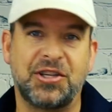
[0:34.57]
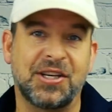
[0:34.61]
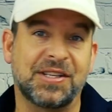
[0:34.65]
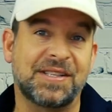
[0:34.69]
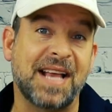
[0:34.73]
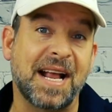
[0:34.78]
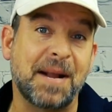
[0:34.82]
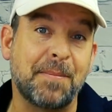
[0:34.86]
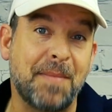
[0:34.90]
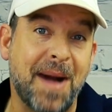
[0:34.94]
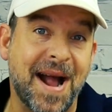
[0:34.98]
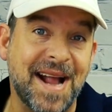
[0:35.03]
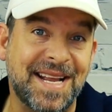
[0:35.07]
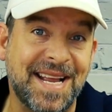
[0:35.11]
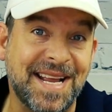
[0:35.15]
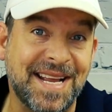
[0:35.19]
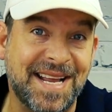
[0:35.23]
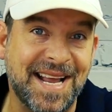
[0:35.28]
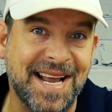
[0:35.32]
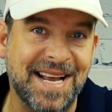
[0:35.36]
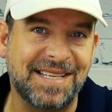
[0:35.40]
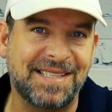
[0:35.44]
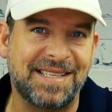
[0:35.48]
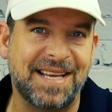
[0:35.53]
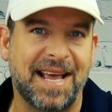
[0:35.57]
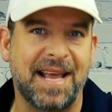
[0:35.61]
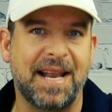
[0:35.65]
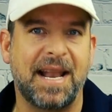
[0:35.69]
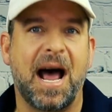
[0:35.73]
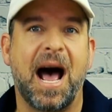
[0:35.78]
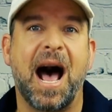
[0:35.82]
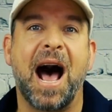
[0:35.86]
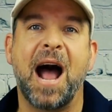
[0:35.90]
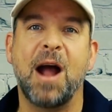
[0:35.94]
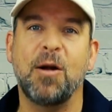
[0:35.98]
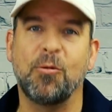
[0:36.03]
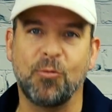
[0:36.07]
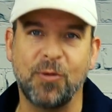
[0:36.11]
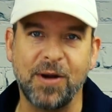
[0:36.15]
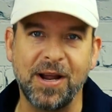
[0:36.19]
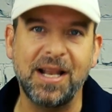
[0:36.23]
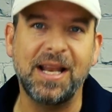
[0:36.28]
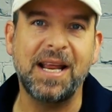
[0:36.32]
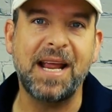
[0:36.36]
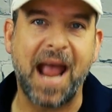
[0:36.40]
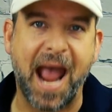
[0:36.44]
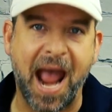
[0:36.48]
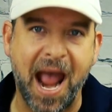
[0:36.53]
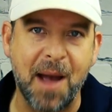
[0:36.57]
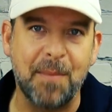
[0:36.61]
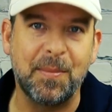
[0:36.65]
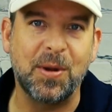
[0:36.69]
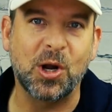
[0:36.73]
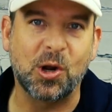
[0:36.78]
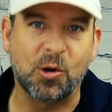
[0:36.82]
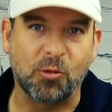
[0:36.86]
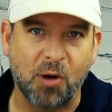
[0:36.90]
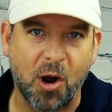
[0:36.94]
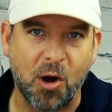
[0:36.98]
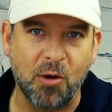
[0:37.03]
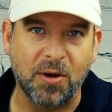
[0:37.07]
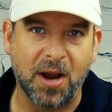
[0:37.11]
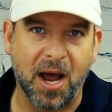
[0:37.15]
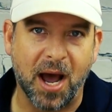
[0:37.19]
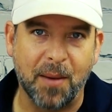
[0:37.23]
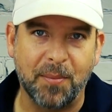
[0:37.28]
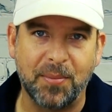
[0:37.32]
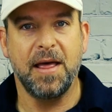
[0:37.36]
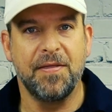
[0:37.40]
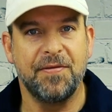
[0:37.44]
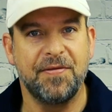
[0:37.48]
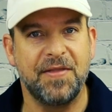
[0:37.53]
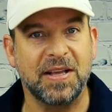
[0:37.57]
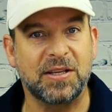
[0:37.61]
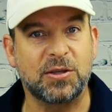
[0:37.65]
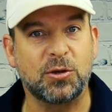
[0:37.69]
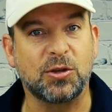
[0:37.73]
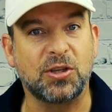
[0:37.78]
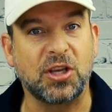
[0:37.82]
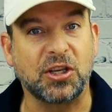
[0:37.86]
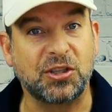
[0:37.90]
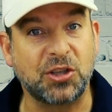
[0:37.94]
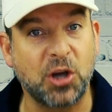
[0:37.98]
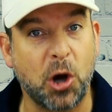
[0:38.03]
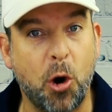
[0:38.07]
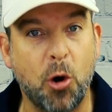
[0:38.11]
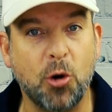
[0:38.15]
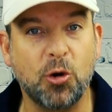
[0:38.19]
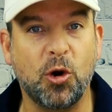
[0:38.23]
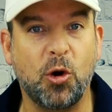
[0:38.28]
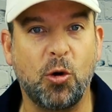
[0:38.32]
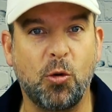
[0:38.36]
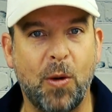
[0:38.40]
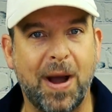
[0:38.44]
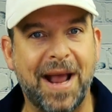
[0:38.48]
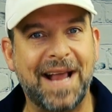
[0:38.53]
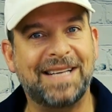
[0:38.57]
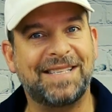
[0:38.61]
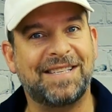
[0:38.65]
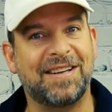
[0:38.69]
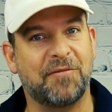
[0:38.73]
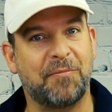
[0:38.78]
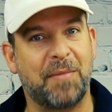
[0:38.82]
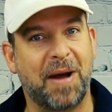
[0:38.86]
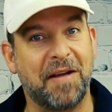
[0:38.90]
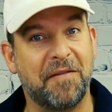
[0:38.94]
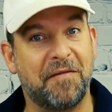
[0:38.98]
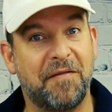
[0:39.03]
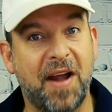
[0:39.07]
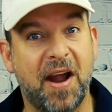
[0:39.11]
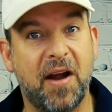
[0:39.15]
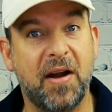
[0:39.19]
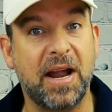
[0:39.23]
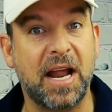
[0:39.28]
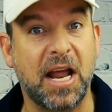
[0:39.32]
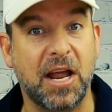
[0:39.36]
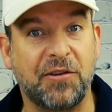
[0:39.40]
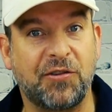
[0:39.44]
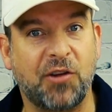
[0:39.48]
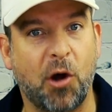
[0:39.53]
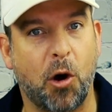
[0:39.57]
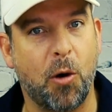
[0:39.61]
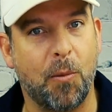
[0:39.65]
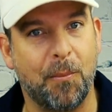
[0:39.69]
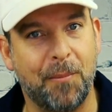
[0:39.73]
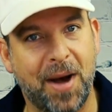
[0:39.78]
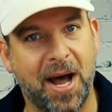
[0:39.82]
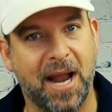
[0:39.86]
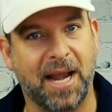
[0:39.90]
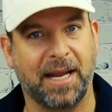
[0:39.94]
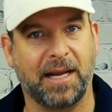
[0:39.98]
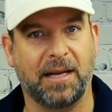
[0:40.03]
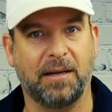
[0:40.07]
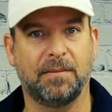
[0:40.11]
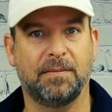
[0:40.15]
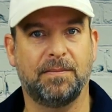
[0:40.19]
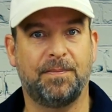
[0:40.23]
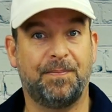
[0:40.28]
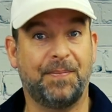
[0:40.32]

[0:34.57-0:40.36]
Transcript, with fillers: Just like Mikey Gee said, I really am a grown-up. This was a total waste of my very adult money.